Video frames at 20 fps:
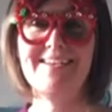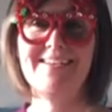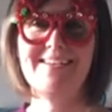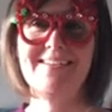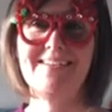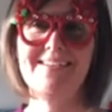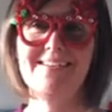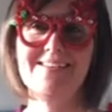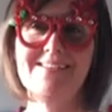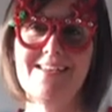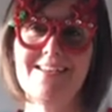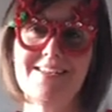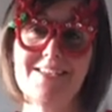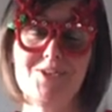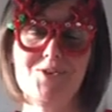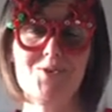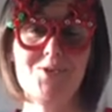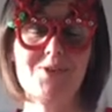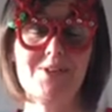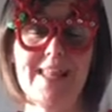Sunday
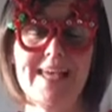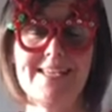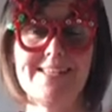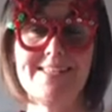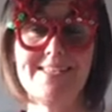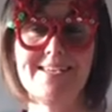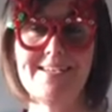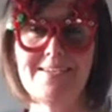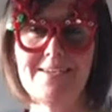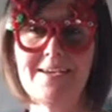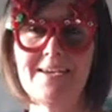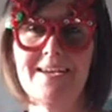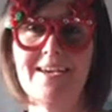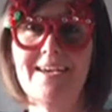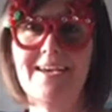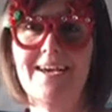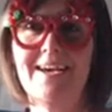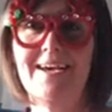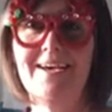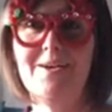school lesson
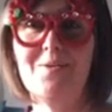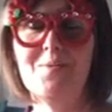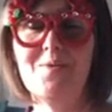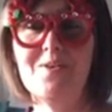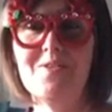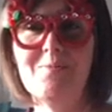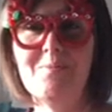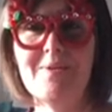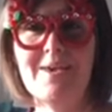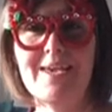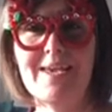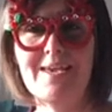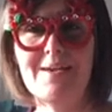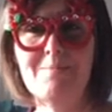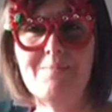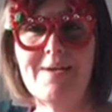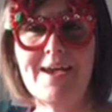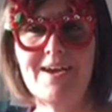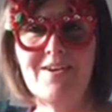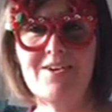with me,
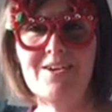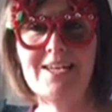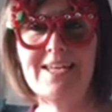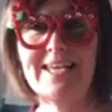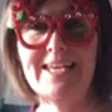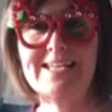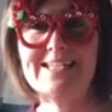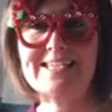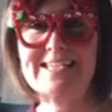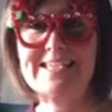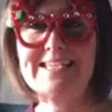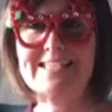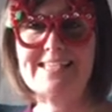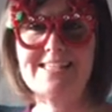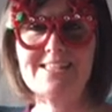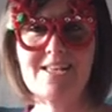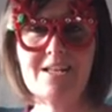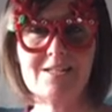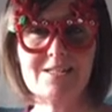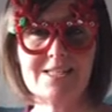Merrin. It is
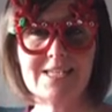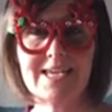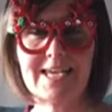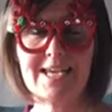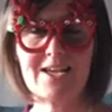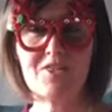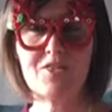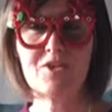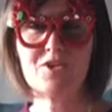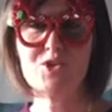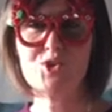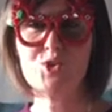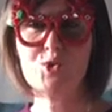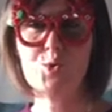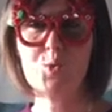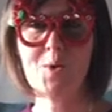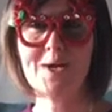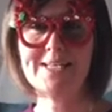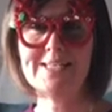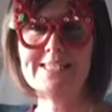Sunday the
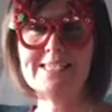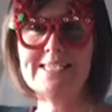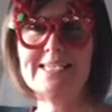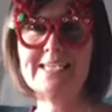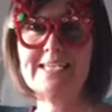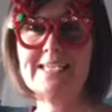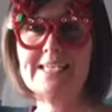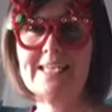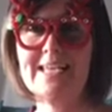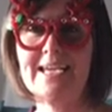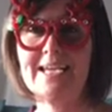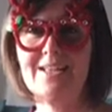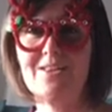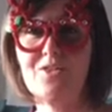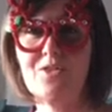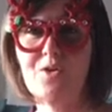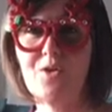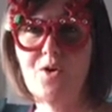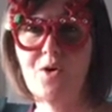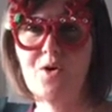29th
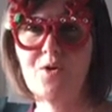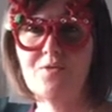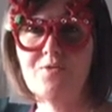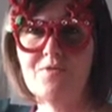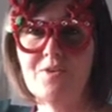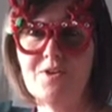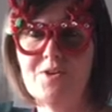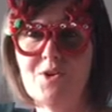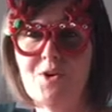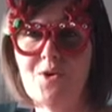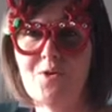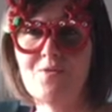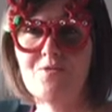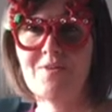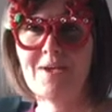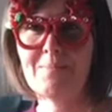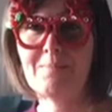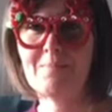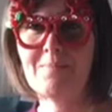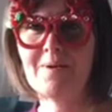of
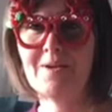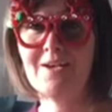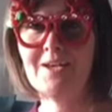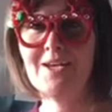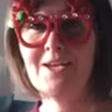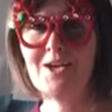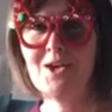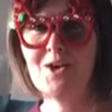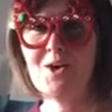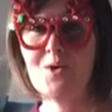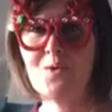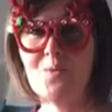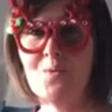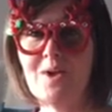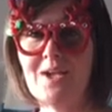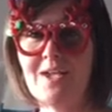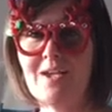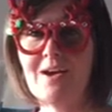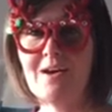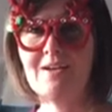November.
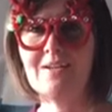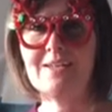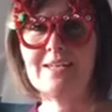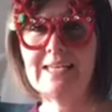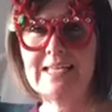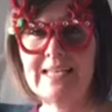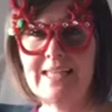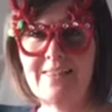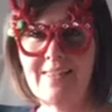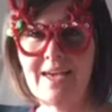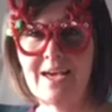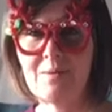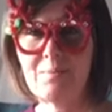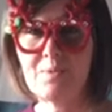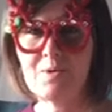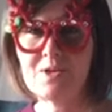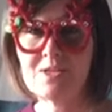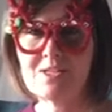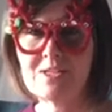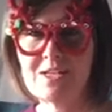We are nearly there,
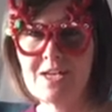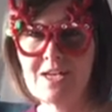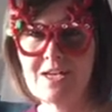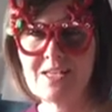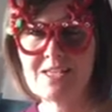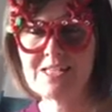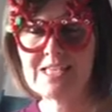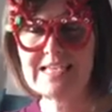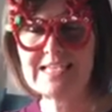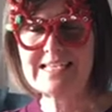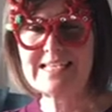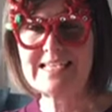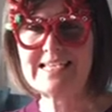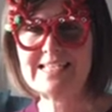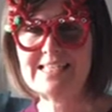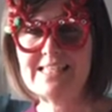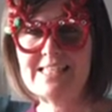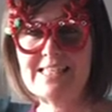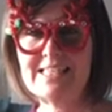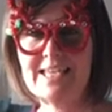boys and girls. It is
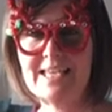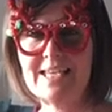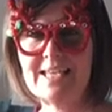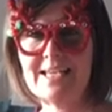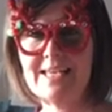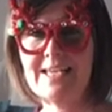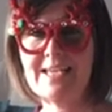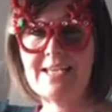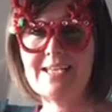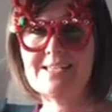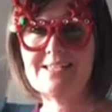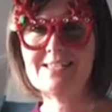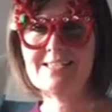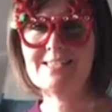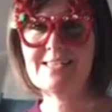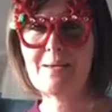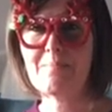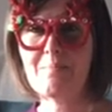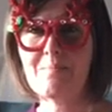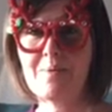nearly
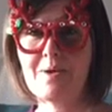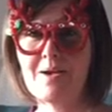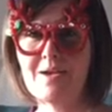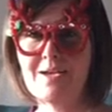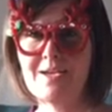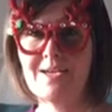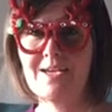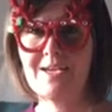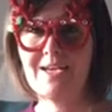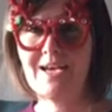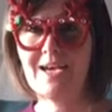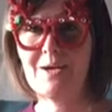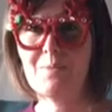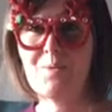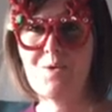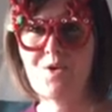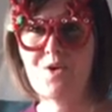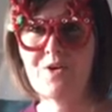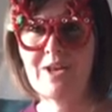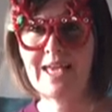December and we're
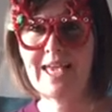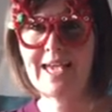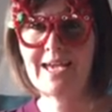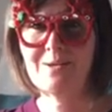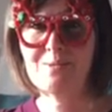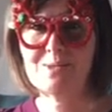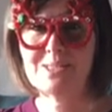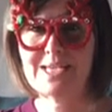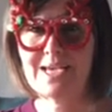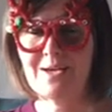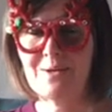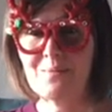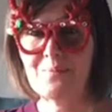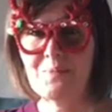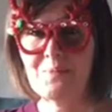on a countdown